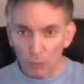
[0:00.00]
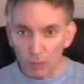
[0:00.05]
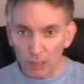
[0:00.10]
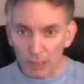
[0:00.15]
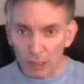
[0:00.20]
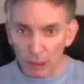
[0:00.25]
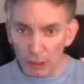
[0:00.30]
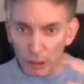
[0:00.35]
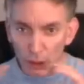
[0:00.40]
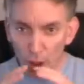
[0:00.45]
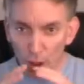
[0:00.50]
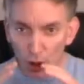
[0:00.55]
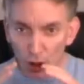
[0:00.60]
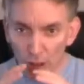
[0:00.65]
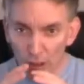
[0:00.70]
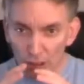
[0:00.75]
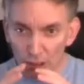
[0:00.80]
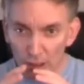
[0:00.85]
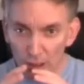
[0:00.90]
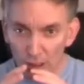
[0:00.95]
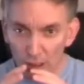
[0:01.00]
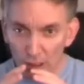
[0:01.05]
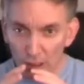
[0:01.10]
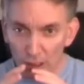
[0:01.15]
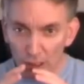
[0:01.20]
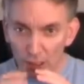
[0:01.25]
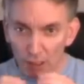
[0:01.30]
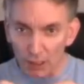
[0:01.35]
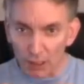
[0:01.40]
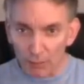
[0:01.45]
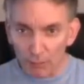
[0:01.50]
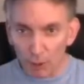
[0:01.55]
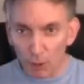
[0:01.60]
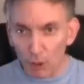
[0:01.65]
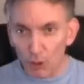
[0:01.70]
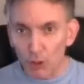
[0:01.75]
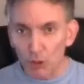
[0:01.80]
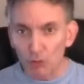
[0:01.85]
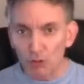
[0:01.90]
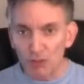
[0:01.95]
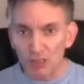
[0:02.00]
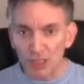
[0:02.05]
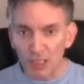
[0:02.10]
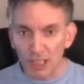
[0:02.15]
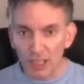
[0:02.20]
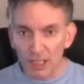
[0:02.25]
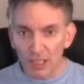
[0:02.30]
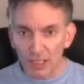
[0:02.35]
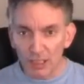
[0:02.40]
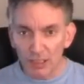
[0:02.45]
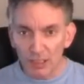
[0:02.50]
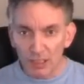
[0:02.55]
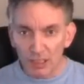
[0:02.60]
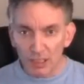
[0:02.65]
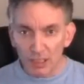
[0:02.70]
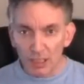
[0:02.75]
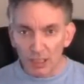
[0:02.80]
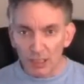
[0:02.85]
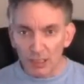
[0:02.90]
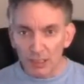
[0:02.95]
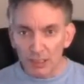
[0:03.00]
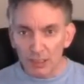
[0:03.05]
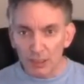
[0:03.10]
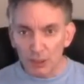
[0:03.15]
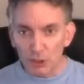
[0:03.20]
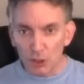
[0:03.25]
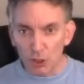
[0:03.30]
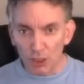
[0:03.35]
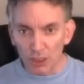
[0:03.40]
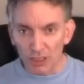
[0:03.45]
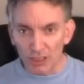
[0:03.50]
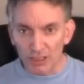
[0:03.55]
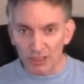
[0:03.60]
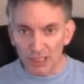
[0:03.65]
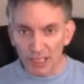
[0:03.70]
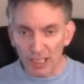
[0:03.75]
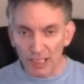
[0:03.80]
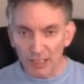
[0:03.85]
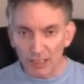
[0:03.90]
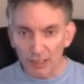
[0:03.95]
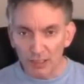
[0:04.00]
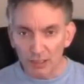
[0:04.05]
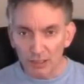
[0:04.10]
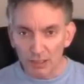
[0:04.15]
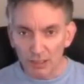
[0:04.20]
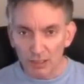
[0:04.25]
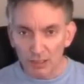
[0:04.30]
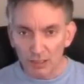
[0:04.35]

we lock the molecules together into the solid state.